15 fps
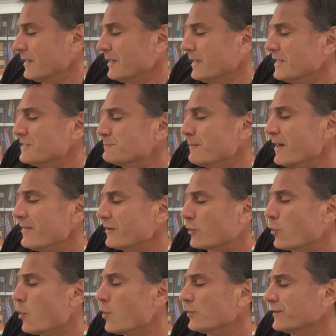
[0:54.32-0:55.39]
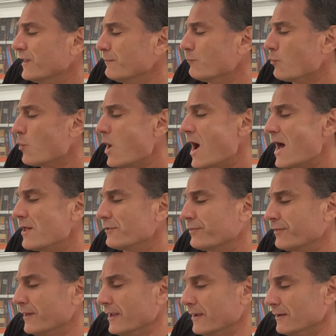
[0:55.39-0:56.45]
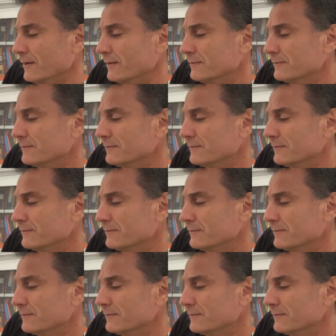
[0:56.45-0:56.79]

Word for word: His mother called him Wild Thing,